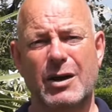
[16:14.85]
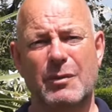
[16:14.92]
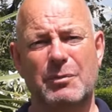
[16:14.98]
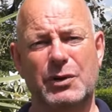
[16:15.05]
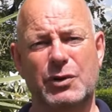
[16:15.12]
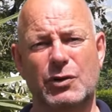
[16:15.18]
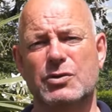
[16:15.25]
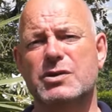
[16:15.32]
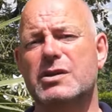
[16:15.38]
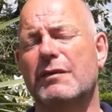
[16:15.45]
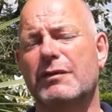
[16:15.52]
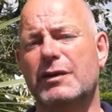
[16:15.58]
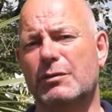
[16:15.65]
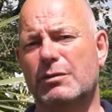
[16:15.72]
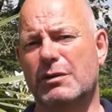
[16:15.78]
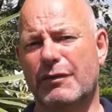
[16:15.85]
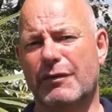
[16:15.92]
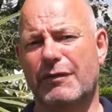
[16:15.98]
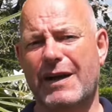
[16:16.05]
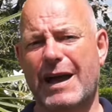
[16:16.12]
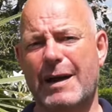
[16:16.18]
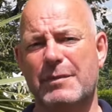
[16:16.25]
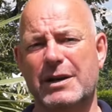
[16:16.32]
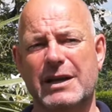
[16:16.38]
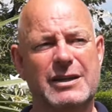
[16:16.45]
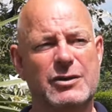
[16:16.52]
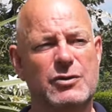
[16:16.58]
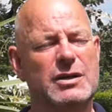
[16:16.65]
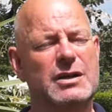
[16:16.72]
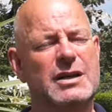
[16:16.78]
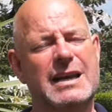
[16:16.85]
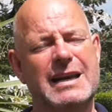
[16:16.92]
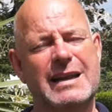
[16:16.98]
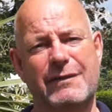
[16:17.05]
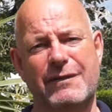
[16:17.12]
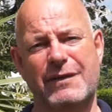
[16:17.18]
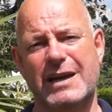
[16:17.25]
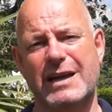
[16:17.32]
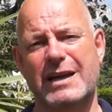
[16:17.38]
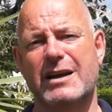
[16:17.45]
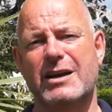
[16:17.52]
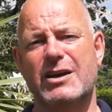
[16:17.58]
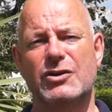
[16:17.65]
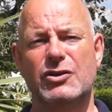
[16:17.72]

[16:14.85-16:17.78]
But also if you were a family, you could live here,